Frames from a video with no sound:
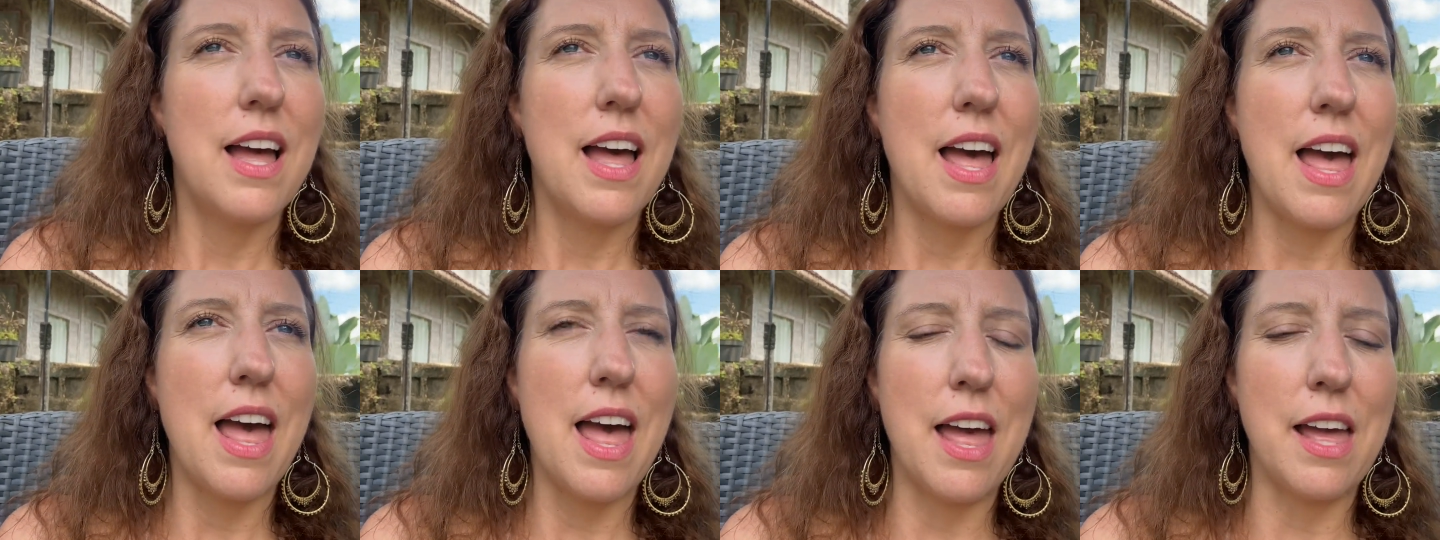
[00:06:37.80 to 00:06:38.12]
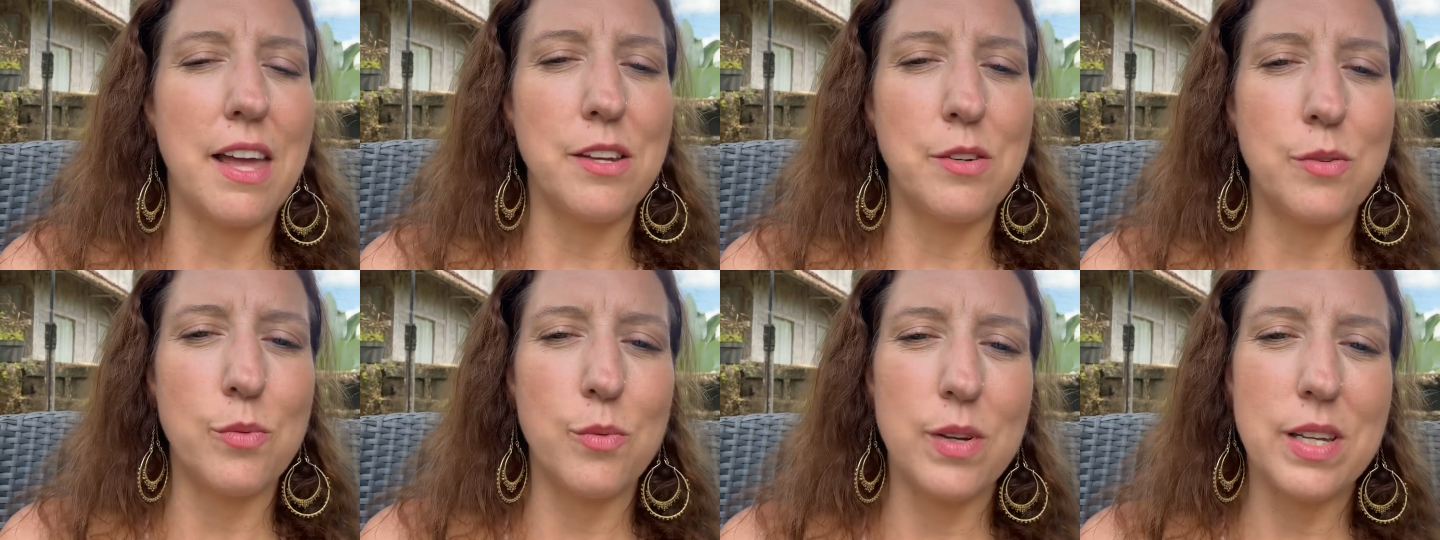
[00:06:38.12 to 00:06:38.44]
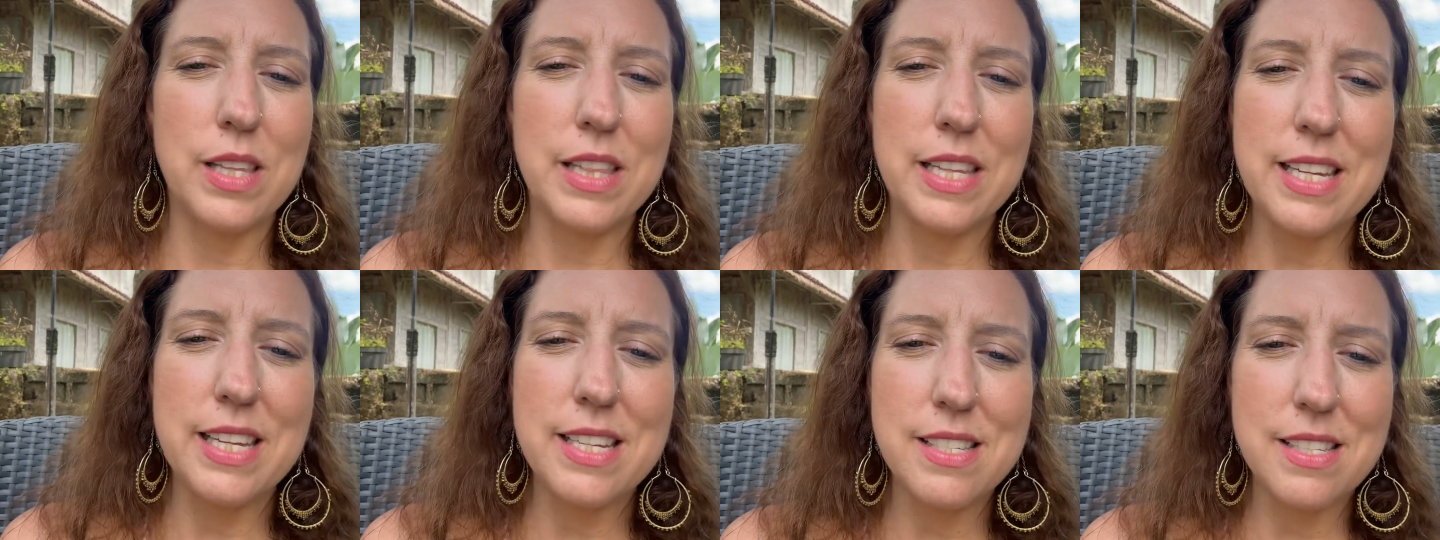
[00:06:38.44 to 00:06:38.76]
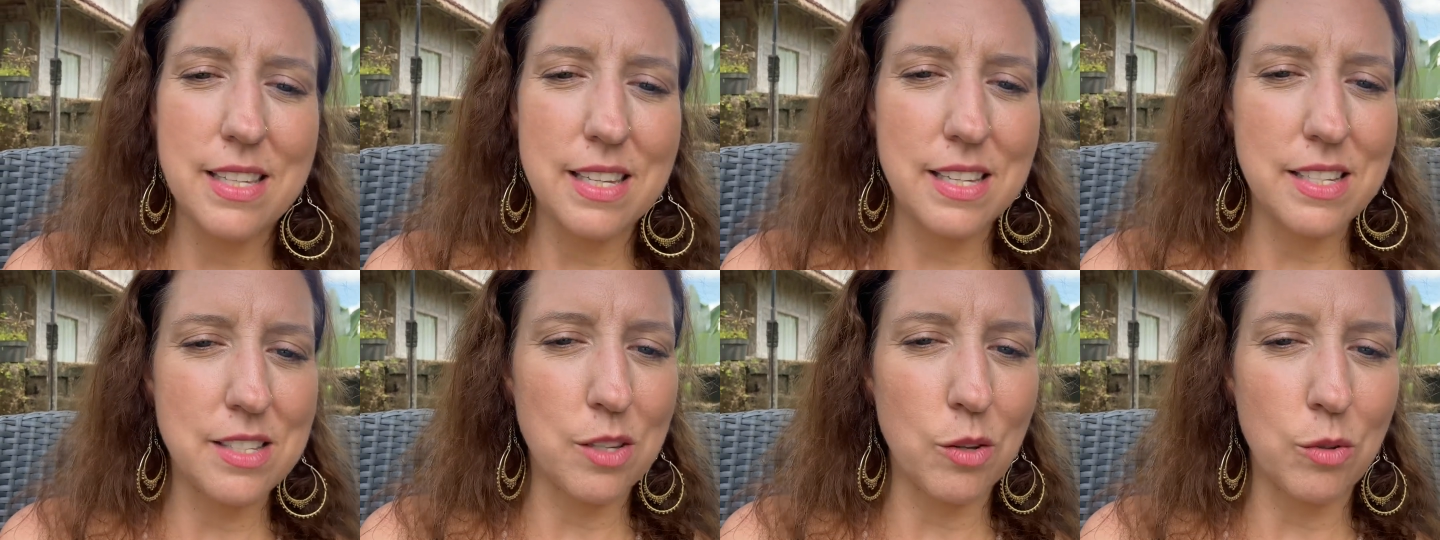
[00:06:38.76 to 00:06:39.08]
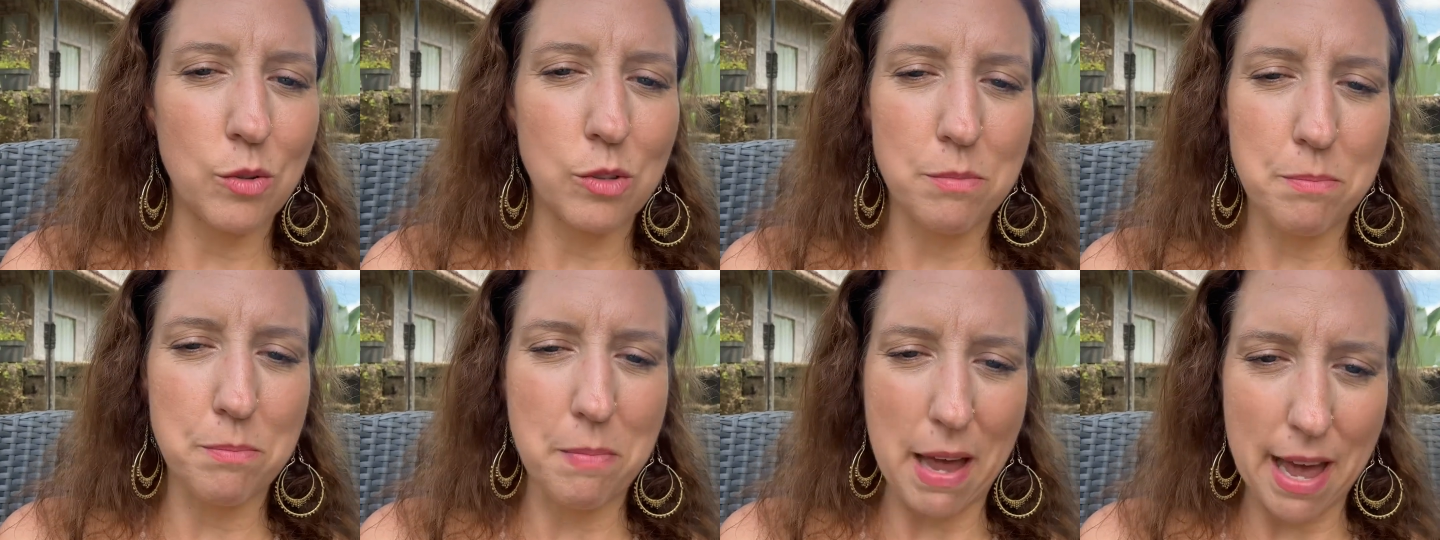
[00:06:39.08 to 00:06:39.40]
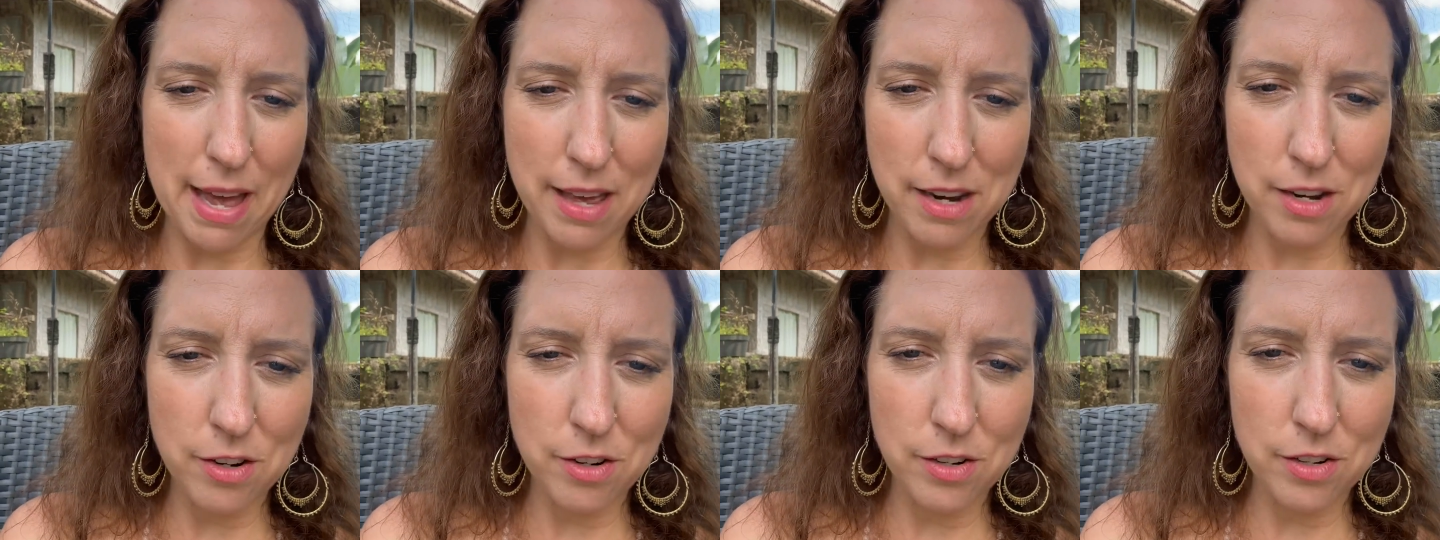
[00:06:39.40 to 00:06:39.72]
and release these old
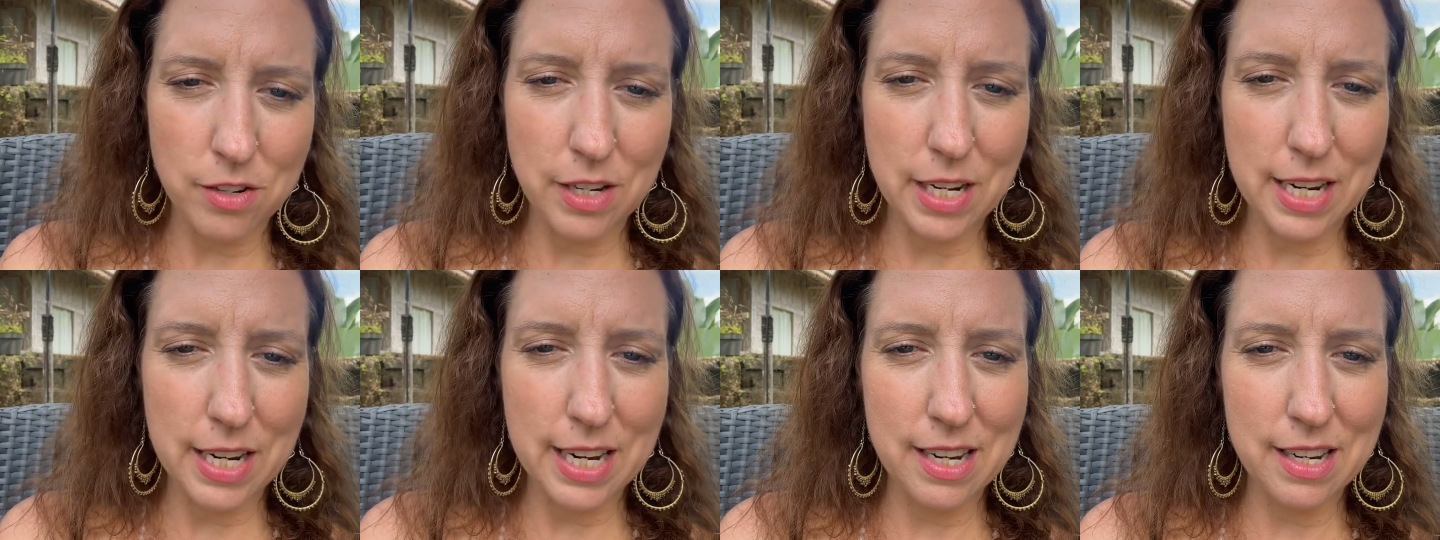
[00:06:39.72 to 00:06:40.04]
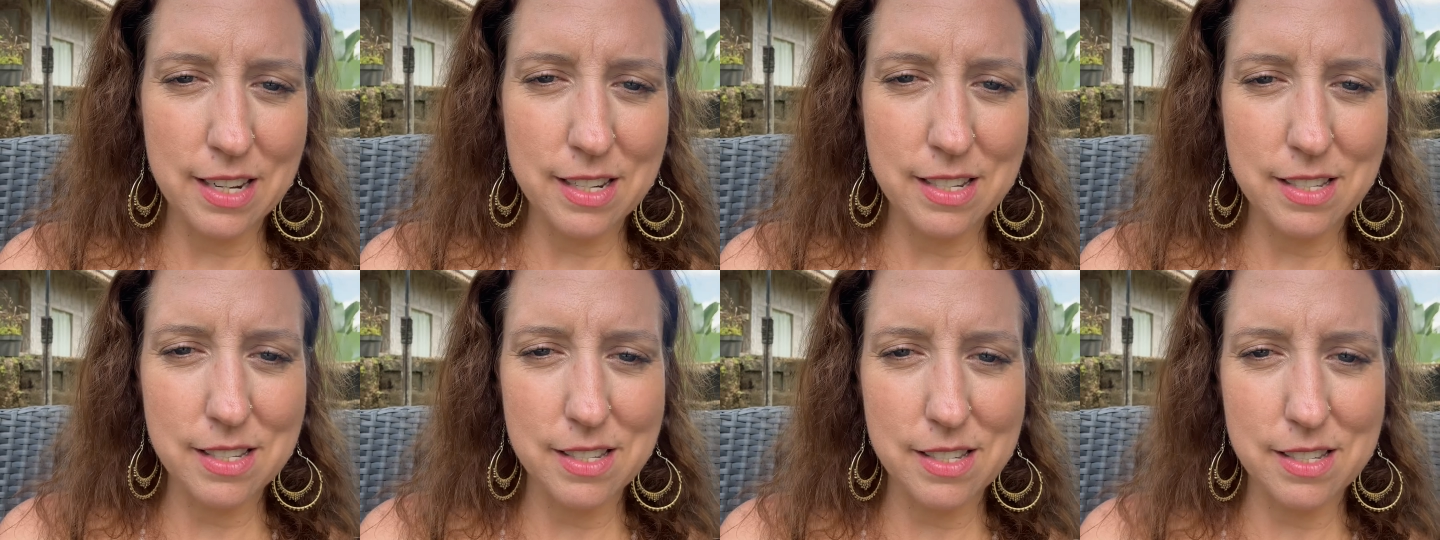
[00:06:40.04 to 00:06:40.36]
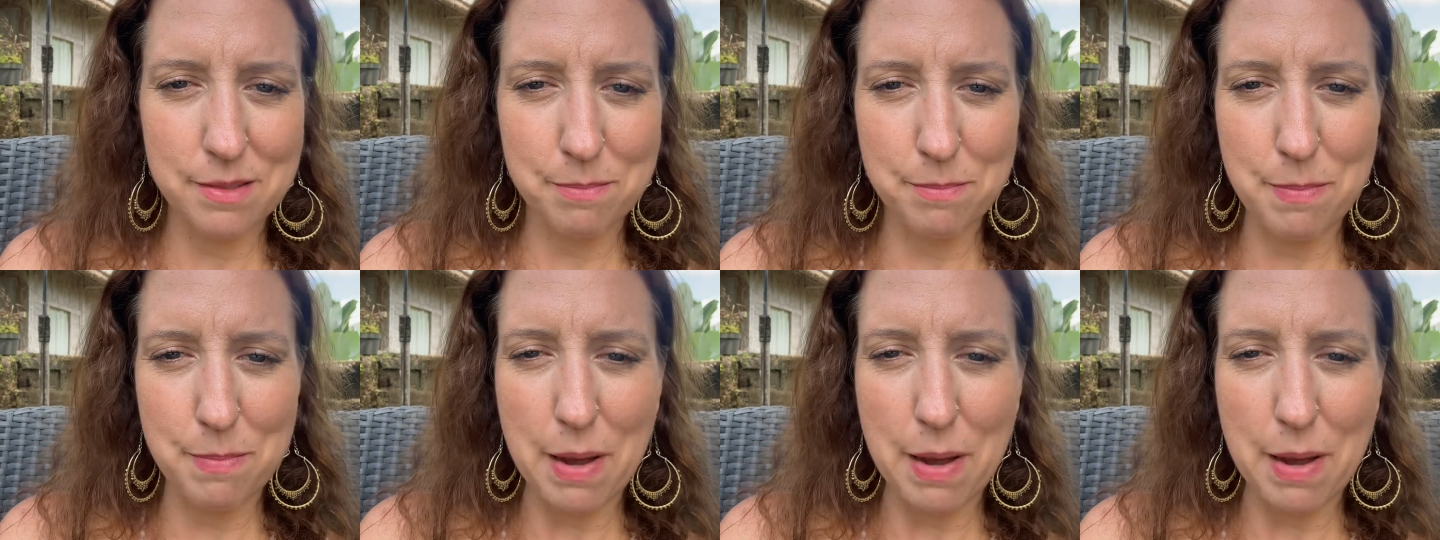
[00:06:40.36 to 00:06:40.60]
patterns,